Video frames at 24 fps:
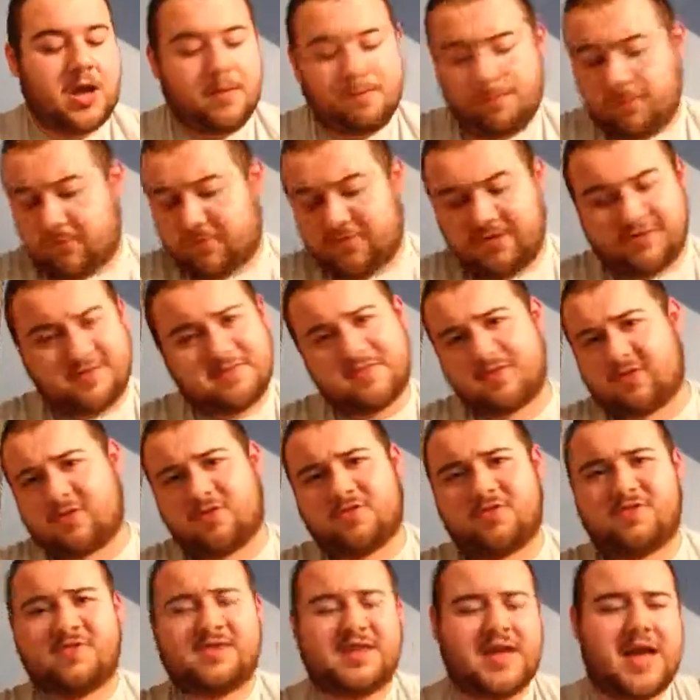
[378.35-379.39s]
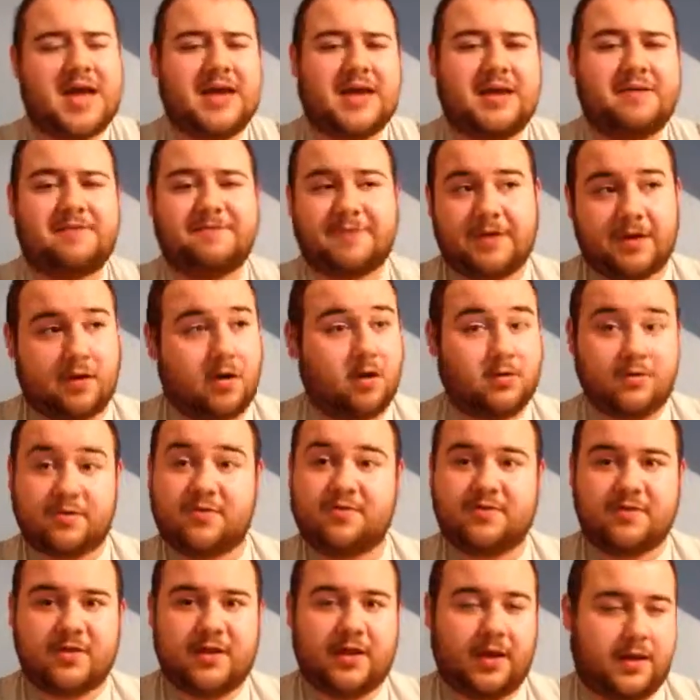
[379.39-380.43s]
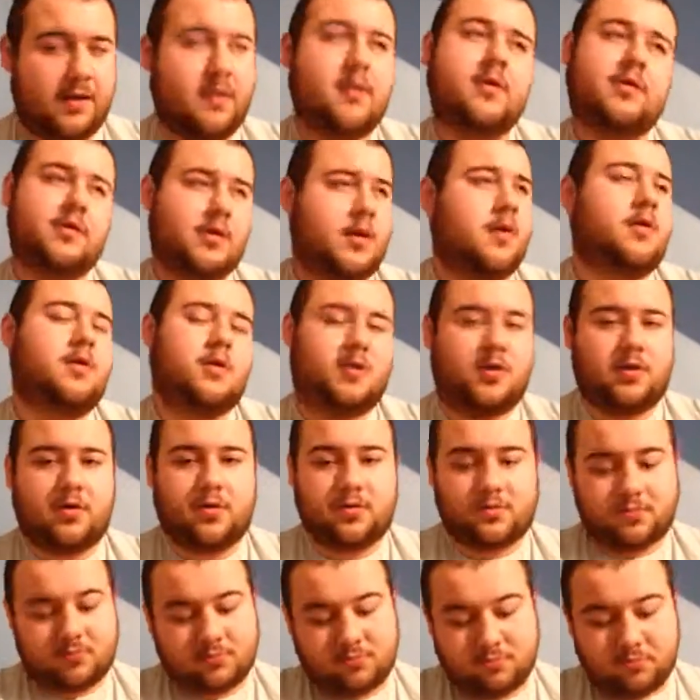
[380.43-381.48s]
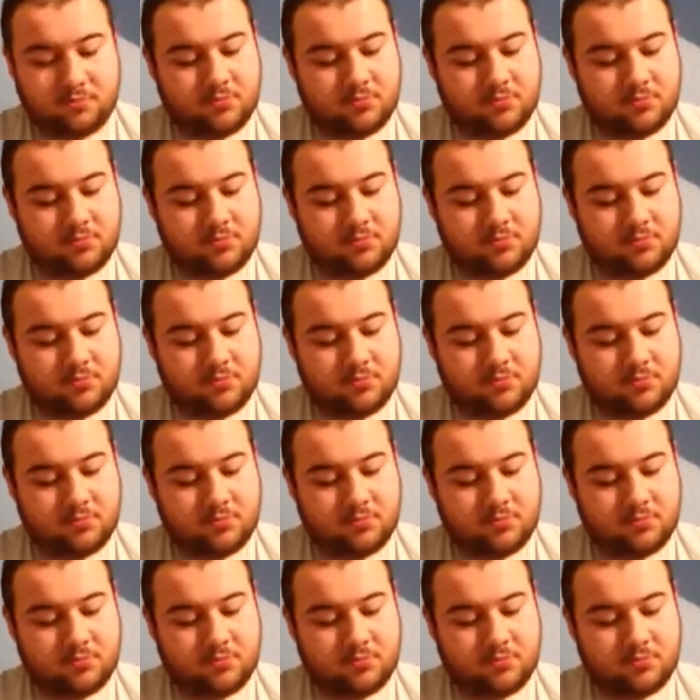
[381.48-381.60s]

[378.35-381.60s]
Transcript: But this is a good start, and I think honestly, you know,